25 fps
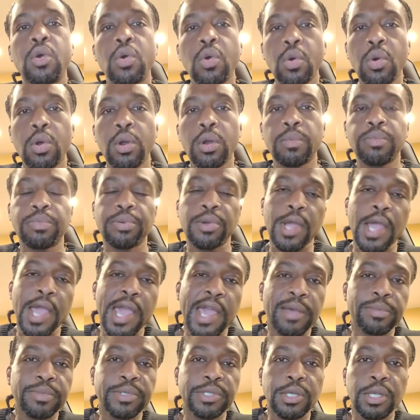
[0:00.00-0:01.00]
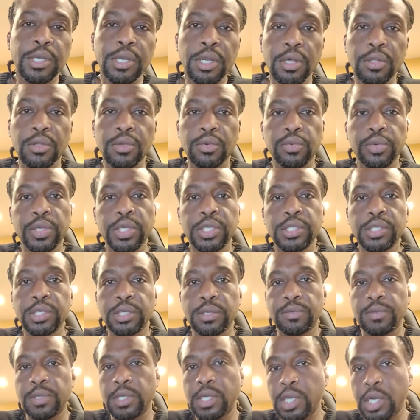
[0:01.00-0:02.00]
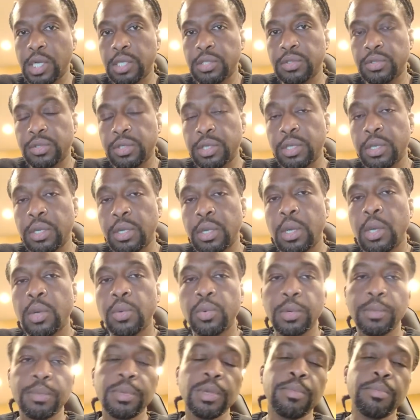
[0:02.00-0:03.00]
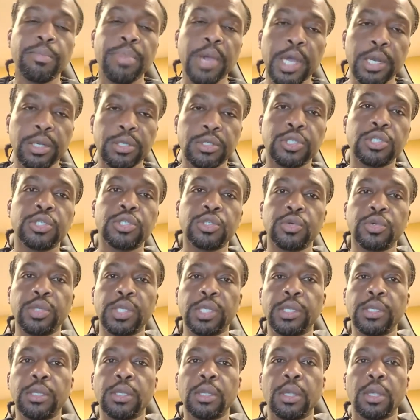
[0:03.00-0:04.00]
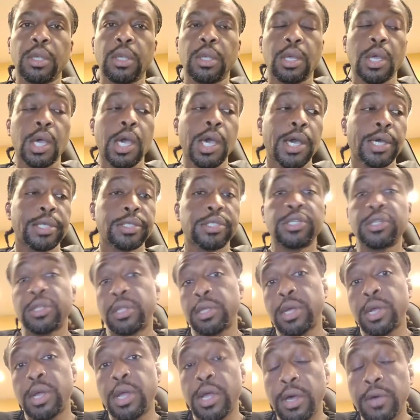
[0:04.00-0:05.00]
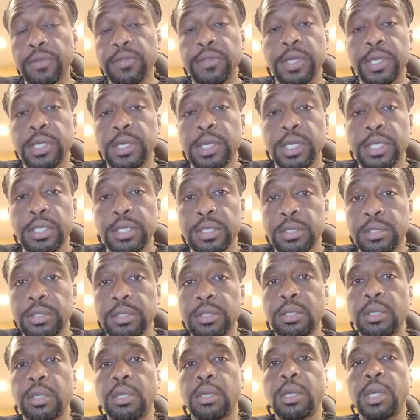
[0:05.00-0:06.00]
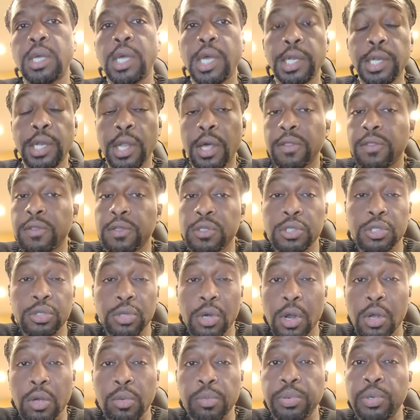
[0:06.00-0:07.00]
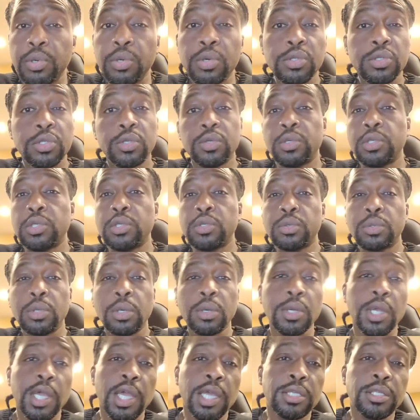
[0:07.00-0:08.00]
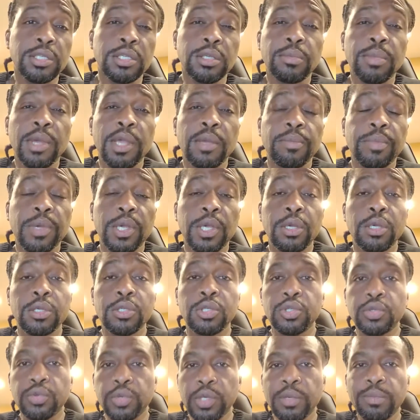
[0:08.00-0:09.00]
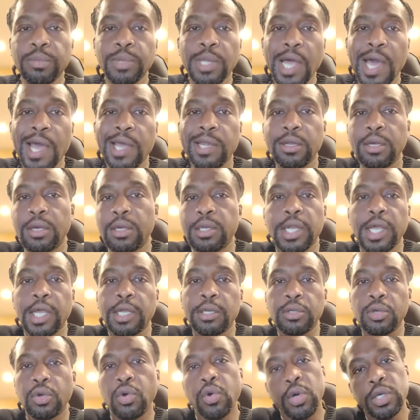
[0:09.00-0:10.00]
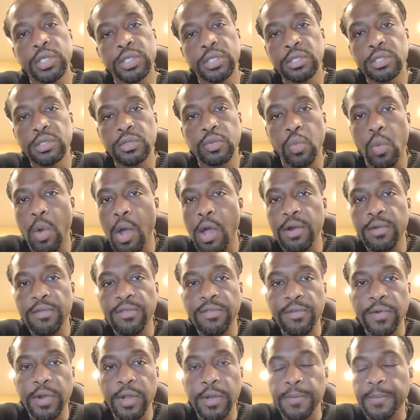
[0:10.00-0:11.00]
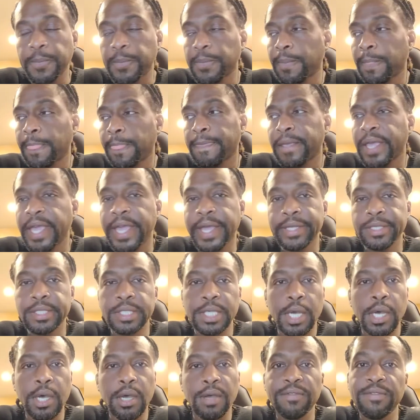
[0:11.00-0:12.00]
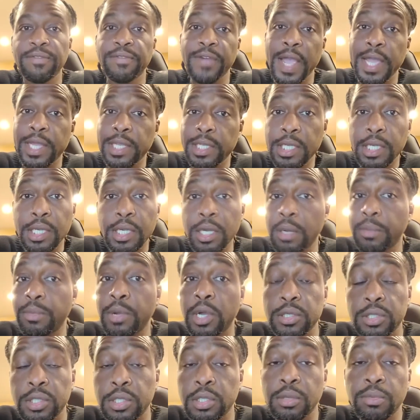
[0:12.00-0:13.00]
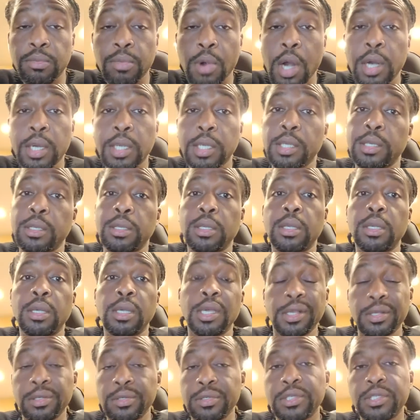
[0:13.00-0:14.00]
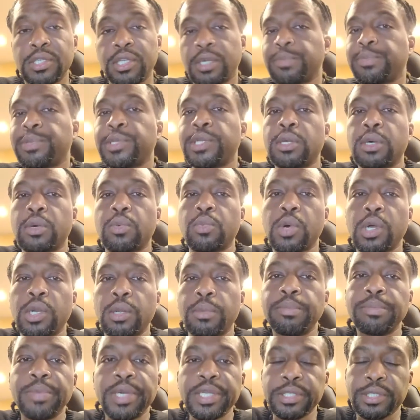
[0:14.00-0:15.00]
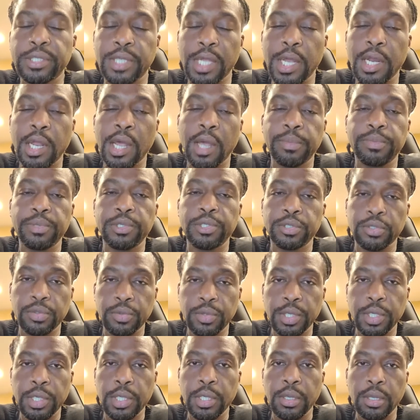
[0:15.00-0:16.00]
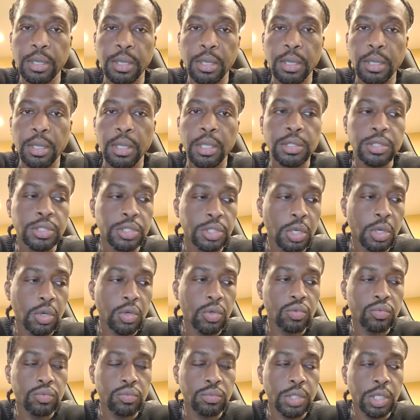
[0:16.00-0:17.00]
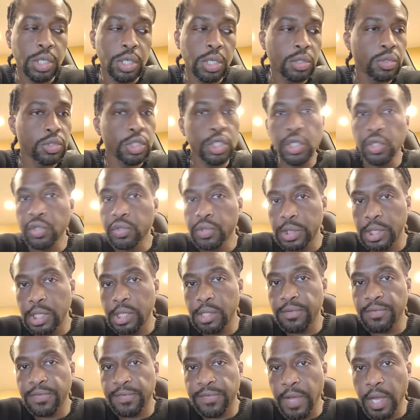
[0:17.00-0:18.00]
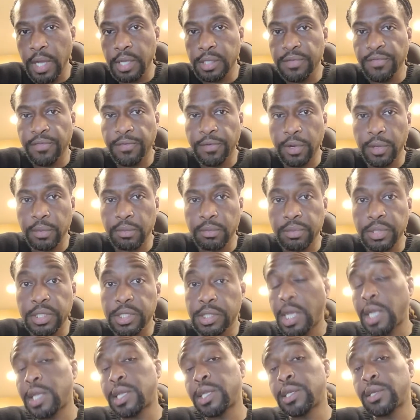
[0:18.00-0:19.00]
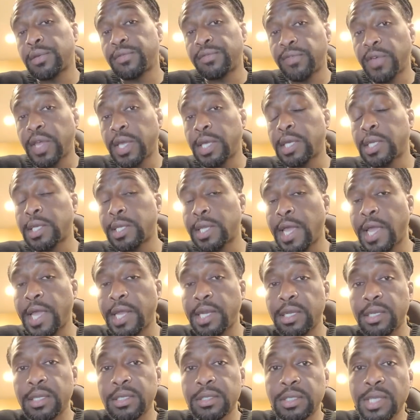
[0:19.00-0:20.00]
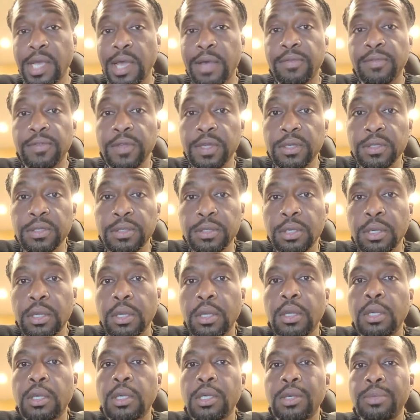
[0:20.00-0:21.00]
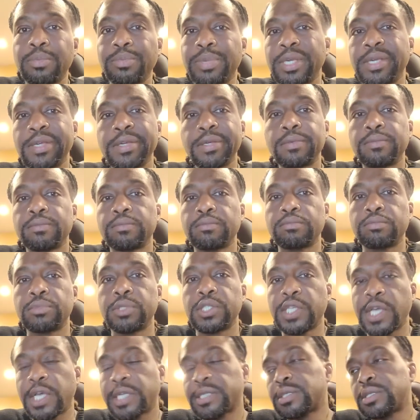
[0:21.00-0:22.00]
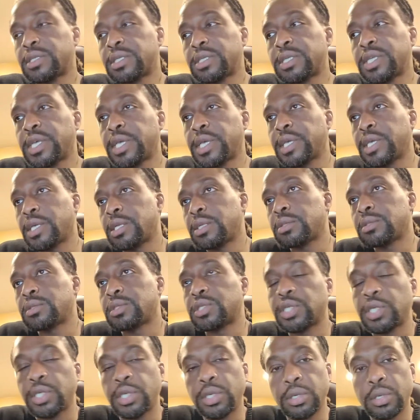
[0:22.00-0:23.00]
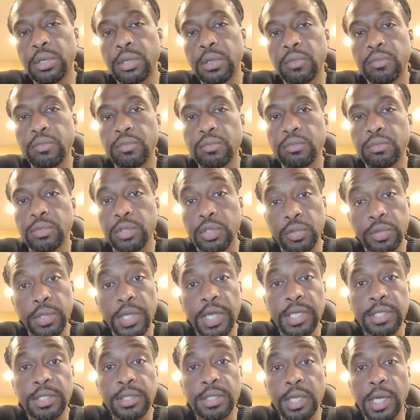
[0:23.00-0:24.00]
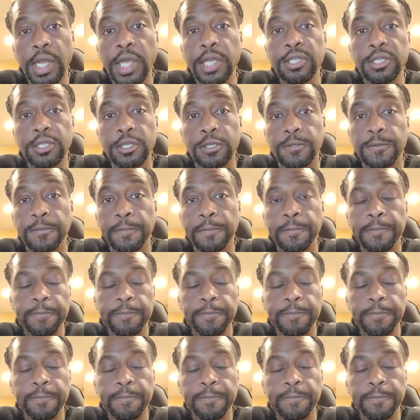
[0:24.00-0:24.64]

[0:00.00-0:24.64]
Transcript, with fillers: Or perhaps another region of the country would be better suited uh, to their health conditions. Another strong pull to a new location may be your dream lot on that gorgeous waterfront has uh, finally come onto the market and you simply don't want to miss that opportunity. So, you know, using the funds from selling your vacant land in the southeast could be just the ticket to your new destination.